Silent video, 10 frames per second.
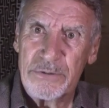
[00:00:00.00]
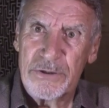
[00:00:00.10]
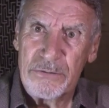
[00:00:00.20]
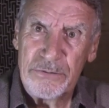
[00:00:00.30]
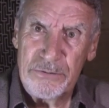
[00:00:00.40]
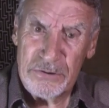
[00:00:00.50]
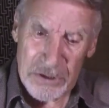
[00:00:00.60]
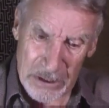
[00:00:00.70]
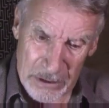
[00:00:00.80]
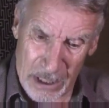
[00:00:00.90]
So you
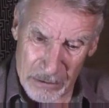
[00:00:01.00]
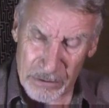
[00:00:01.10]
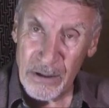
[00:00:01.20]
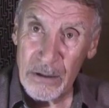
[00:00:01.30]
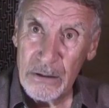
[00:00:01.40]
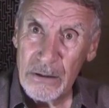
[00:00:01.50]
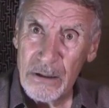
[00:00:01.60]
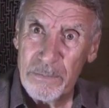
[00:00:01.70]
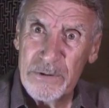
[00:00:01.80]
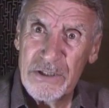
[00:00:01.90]
sit down
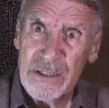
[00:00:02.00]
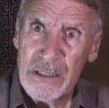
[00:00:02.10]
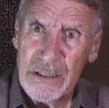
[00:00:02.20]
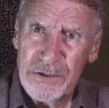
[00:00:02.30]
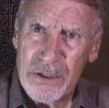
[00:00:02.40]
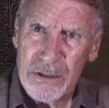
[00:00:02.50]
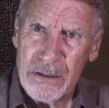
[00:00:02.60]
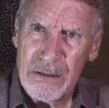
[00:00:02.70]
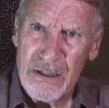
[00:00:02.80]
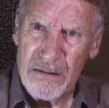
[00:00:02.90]
opposite each
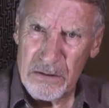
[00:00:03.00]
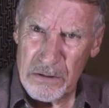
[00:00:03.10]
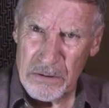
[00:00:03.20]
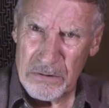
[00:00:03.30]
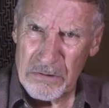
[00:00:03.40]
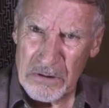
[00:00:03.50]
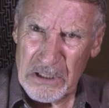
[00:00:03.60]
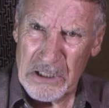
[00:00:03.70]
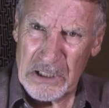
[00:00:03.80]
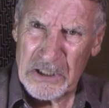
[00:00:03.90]
other, and
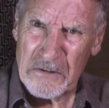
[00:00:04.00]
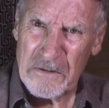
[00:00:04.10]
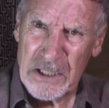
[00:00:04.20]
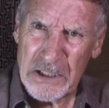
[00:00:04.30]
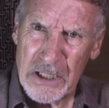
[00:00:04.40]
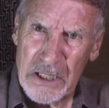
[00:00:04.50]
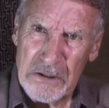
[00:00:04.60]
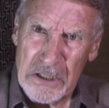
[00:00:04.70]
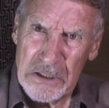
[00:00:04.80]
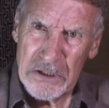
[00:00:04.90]
usually it's a face like
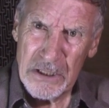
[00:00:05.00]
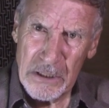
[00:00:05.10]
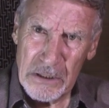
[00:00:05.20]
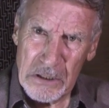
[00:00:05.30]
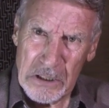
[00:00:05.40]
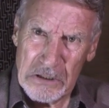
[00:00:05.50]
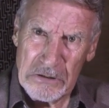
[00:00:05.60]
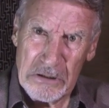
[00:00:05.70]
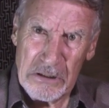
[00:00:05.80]
this, and